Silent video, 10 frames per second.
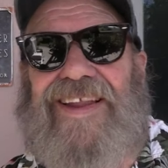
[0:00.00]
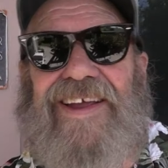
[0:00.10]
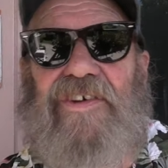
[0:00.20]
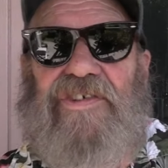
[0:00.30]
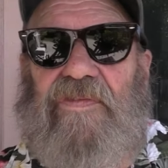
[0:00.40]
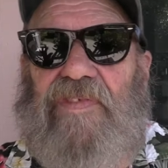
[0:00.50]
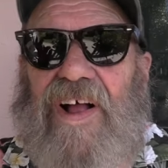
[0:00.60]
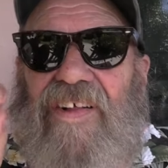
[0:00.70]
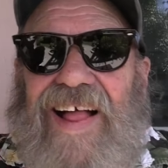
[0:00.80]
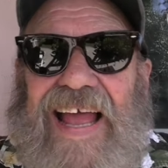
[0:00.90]
layers of
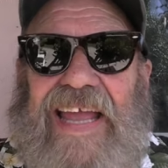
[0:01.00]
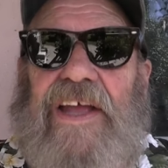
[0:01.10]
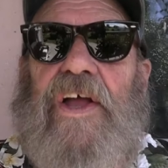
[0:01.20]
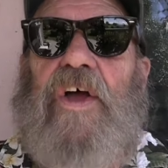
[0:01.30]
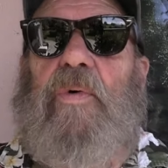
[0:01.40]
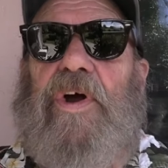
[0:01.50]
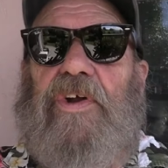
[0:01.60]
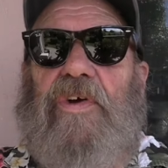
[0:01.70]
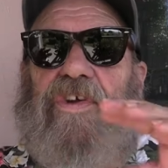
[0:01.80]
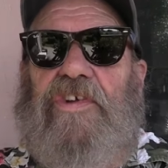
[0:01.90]
clay where
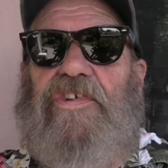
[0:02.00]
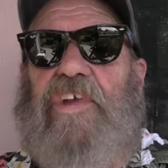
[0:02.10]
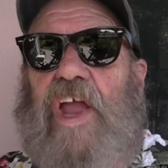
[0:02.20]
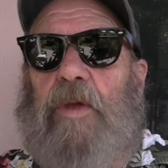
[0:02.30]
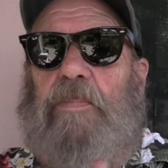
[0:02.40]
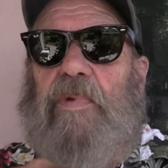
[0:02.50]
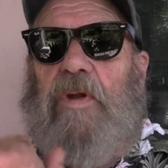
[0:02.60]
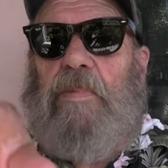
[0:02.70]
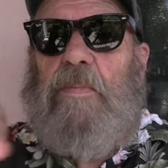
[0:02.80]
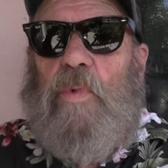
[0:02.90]
it couldn't escape, but
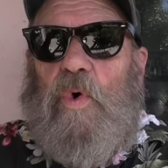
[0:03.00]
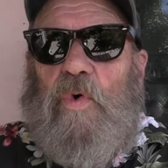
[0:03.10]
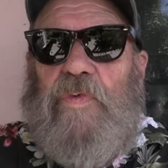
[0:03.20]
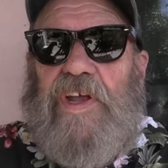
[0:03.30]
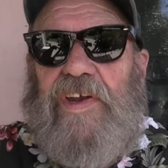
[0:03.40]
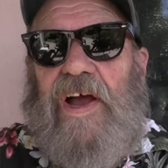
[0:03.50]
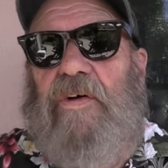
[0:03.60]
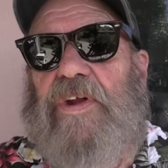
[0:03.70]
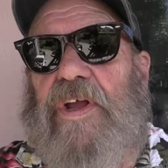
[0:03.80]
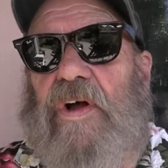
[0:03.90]
it'd be moving
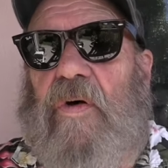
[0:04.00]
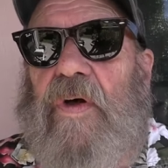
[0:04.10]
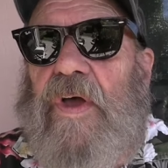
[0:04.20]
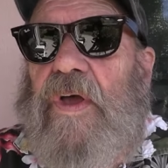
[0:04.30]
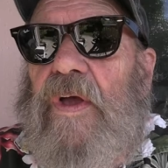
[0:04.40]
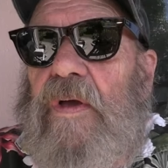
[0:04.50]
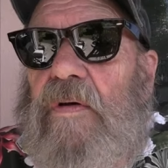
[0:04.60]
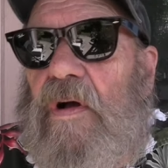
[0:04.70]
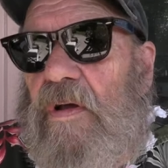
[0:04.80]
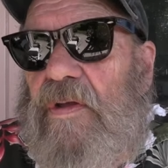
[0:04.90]
downhill.
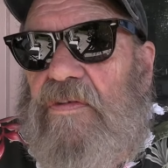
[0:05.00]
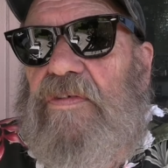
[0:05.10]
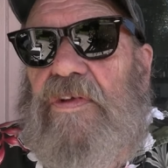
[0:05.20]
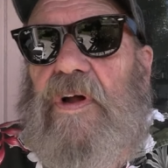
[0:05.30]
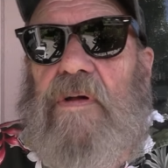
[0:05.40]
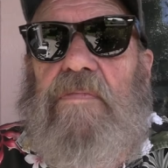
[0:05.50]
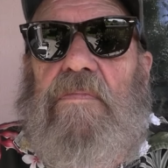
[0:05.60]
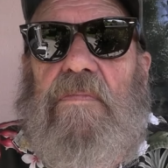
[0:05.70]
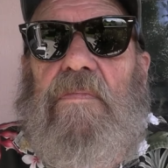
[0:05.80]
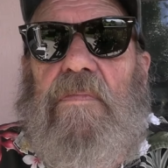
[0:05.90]
Well, it's
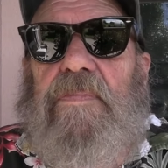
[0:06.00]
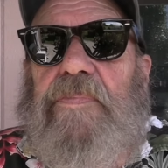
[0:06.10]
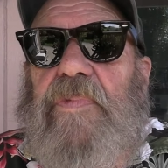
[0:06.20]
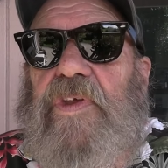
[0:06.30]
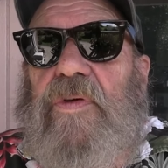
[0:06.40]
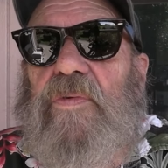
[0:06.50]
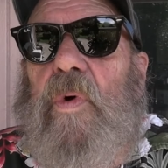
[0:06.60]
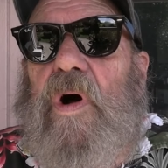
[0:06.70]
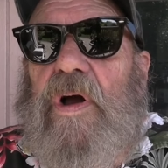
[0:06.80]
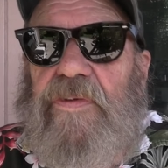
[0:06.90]
you
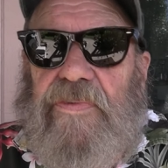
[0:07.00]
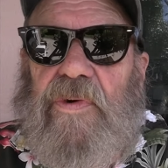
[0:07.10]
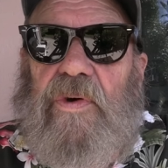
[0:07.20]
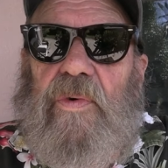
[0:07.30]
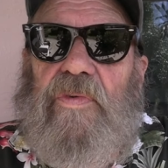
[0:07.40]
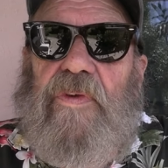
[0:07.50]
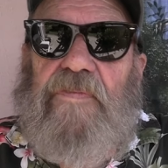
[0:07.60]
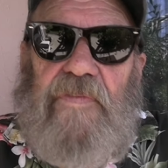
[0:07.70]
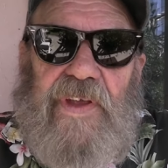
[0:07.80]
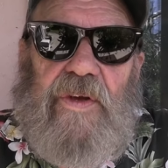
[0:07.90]
walk through the
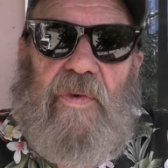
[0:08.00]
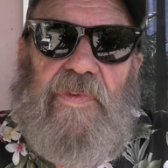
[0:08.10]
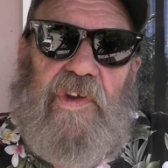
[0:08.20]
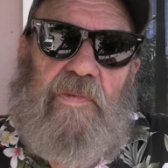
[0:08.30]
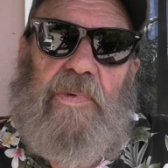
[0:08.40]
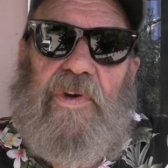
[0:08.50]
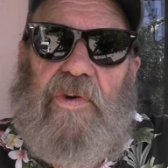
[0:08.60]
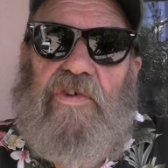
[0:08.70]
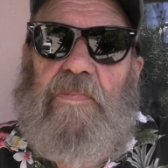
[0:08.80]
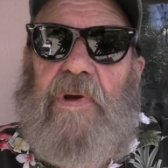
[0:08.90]
field that's
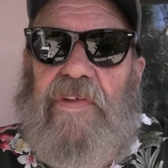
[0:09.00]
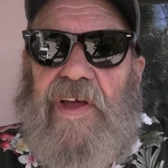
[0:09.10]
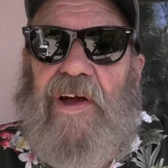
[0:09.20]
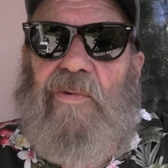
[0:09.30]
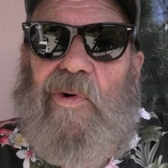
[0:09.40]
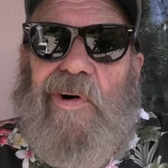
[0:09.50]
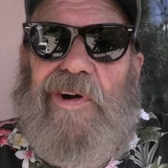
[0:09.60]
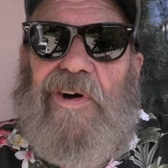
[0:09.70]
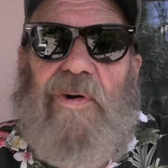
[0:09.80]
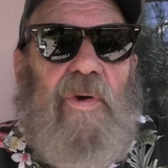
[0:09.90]
produced by that
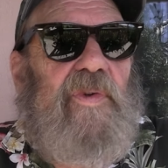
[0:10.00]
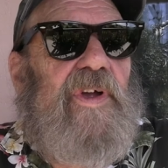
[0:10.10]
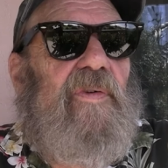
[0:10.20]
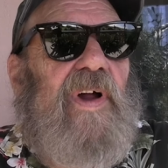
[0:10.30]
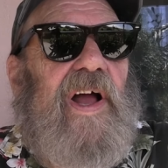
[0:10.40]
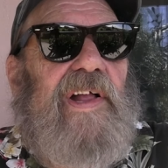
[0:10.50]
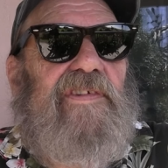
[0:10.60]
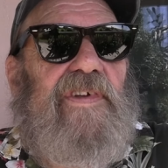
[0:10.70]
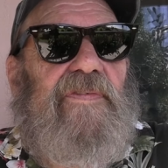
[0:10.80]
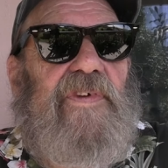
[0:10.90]
water holding
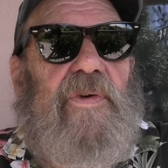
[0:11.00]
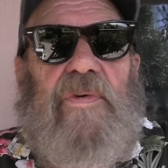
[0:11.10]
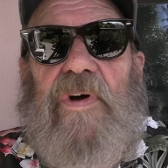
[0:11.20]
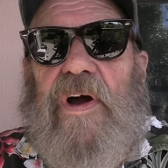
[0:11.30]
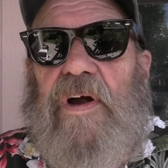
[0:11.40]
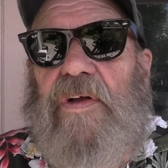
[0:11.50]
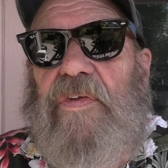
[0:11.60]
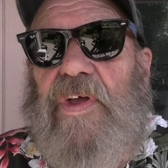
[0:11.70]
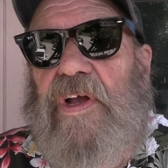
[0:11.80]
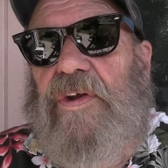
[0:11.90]
rods. If you are
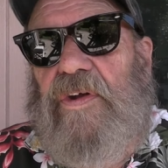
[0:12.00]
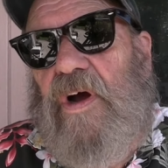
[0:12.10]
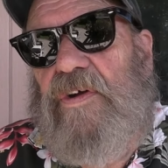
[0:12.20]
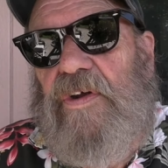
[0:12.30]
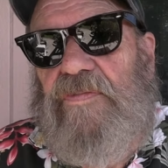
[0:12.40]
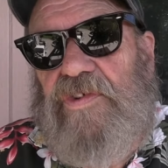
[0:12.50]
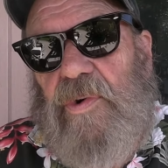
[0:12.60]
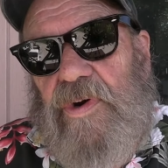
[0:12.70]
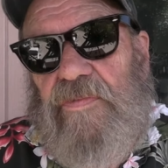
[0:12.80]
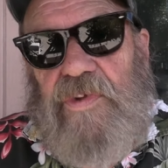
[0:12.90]
the conductive
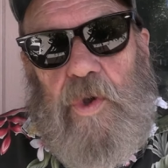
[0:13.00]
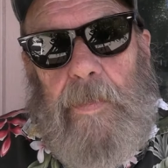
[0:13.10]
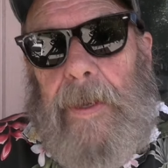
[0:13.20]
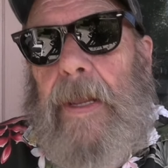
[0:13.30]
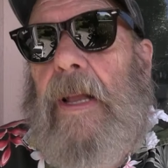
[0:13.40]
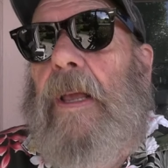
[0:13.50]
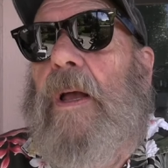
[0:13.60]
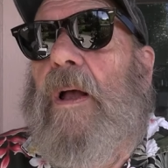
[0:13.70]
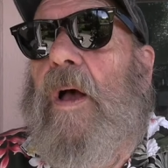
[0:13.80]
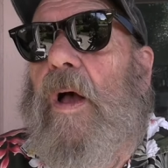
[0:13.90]
sort of human,
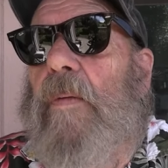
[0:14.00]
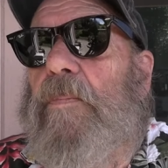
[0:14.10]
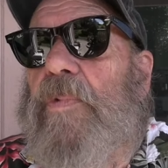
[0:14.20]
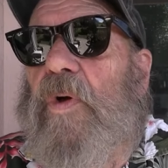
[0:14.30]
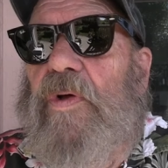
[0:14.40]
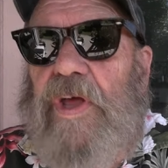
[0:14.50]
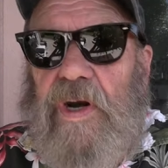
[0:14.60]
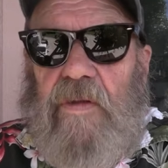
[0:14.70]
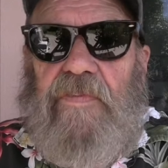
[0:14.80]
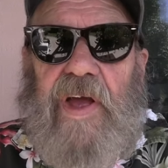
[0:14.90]
you'll
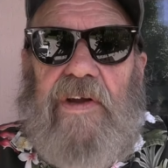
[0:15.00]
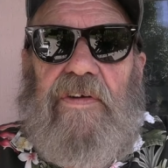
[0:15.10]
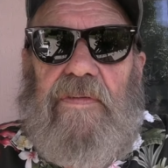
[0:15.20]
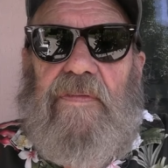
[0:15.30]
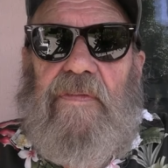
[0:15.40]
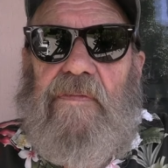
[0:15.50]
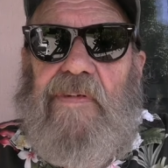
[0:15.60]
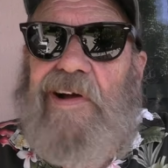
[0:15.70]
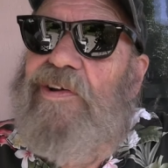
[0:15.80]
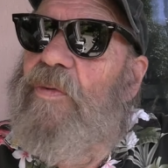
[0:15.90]
get an effect,
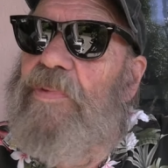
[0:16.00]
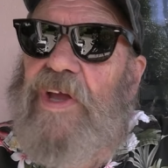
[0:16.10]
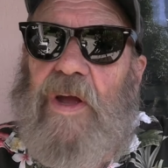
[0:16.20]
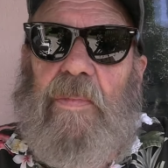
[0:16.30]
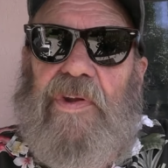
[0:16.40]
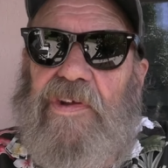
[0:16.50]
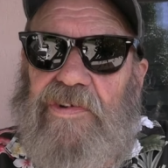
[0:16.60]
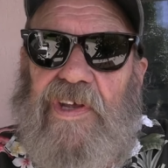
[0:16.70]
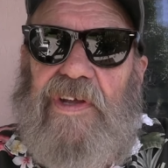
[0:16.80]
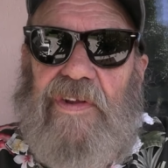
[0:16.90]
and you'll be able to
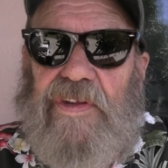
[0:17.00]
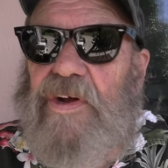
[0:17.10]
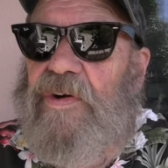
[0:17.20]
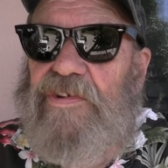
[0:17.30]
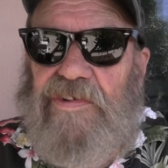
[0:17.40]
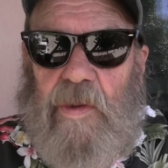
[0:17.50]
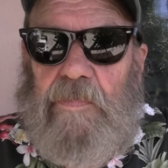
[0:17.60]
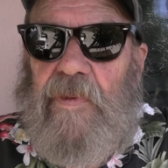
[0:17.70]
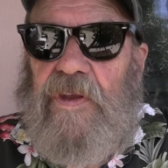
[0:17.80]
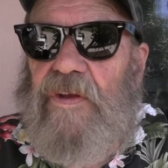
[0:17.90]
see that there is
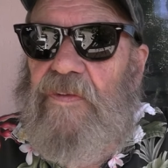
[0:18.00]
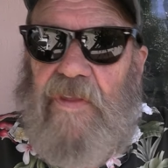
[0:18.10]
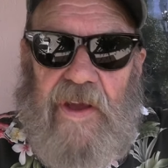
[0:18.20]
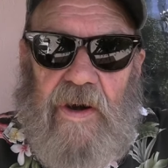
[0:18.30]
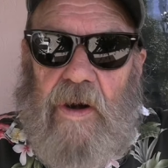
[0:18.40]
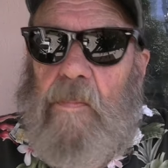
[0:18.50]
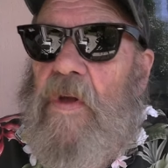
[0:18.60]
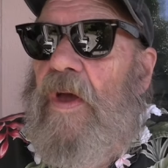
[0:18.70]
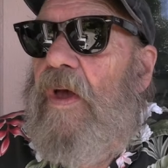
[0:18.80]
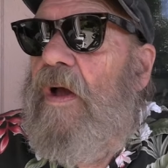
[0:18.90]
something there.
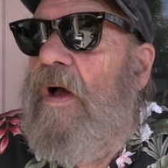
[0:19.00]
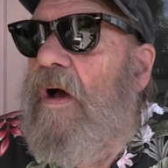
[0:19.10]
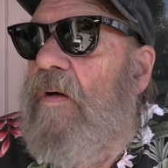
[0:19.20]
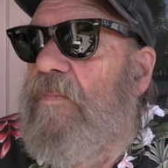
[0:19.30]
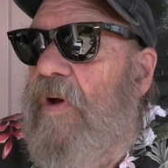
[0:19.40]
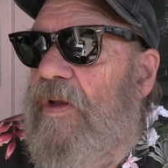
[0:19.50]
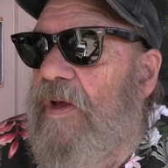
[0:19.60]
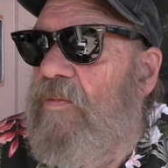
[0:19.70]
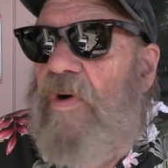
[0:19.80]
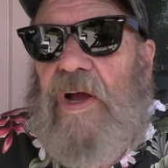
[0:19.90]

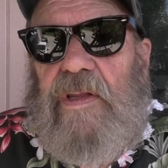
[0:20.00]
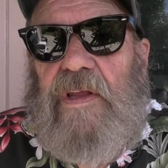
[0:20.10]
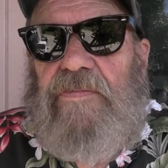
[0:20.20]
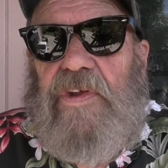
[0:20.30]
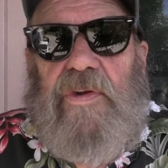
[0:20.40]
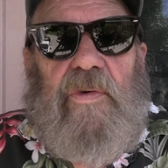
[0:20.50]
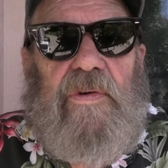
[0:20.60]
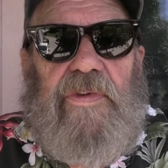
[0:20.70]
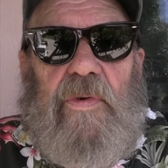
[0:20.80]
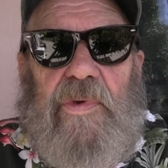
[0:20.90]
Again, where I lived in
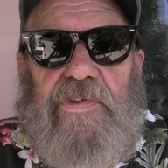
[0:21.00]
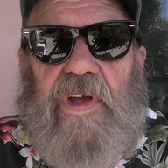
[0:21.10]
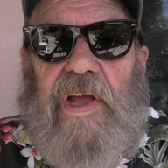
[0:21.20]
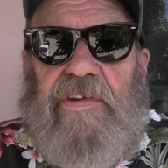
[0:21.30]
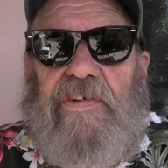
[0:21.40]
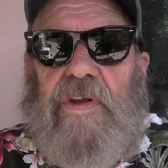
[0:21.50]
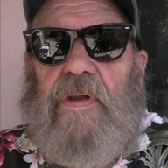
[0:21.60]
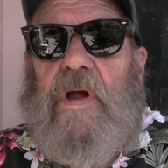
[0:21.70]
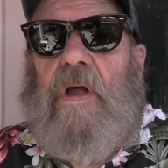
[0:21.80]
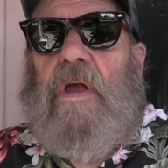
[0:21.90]
northern
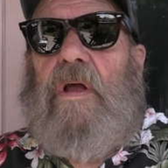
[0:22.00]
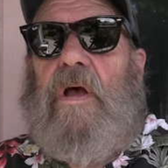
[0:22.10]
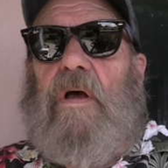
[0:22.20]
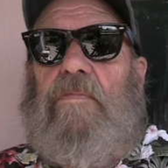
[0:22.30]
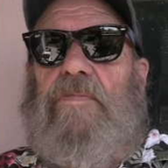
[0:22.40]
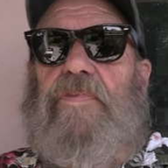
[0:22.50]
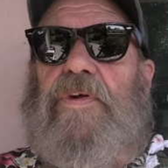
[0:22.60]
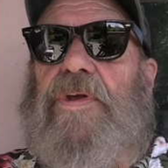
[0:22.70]
Wisconsin for